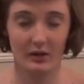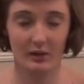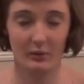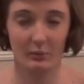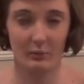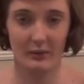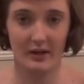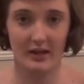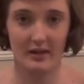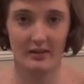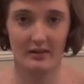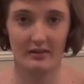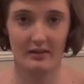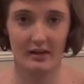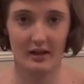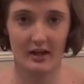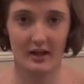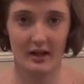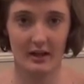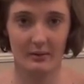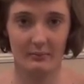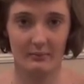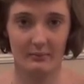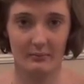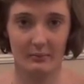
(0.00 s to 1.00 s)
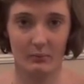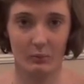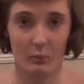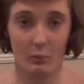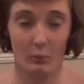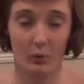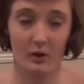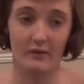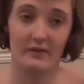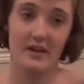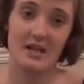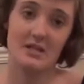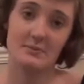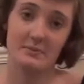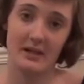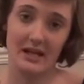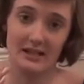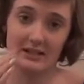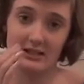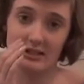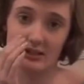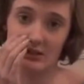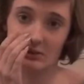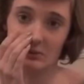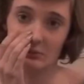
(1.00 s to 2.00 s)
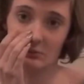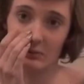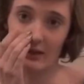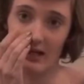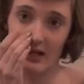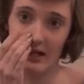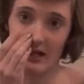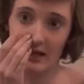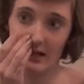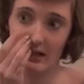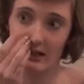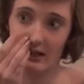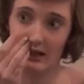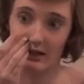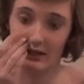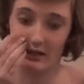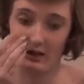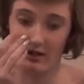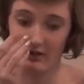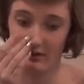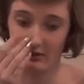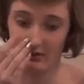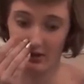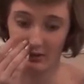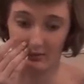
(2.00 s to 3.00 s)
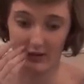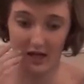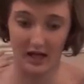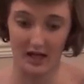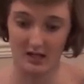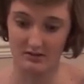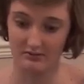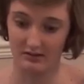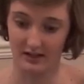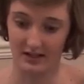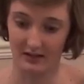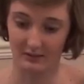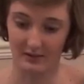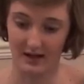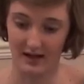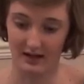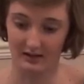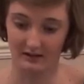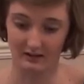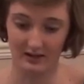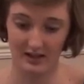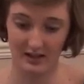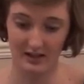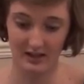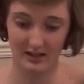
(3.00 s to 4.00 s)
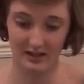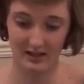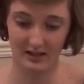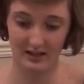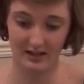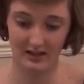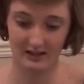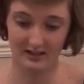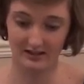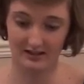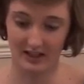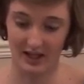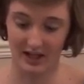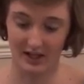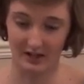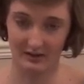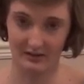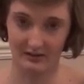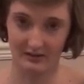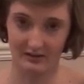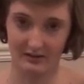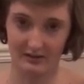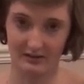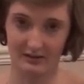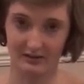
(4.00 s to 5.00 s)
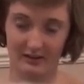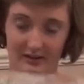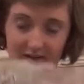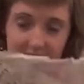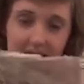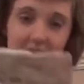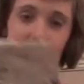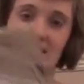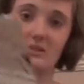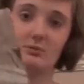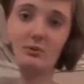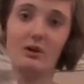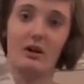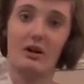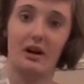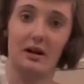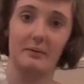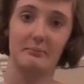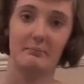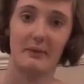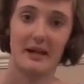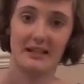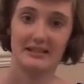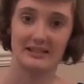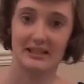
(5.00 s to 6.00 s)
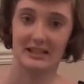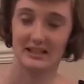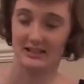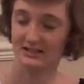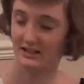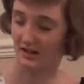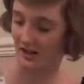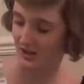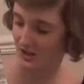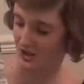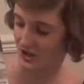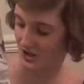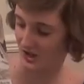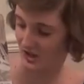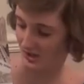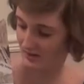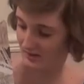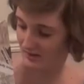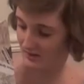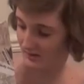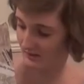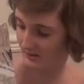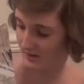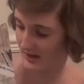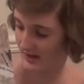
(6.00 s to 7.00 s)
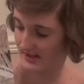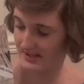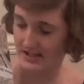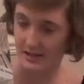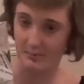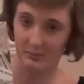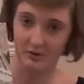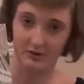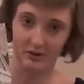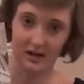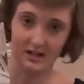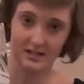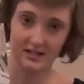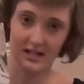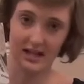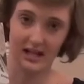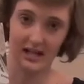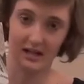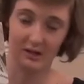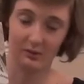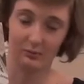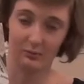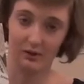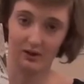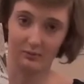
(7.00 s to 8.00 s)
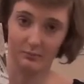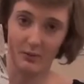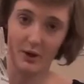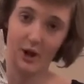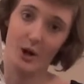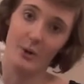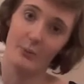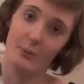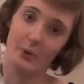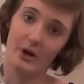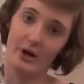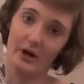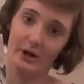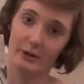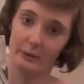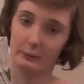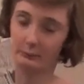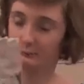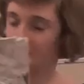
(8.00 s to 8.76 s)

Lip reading: with one of his pieces of the work, and I thought it worked really well, so that's why I basically decided to use a similar idea with my own work.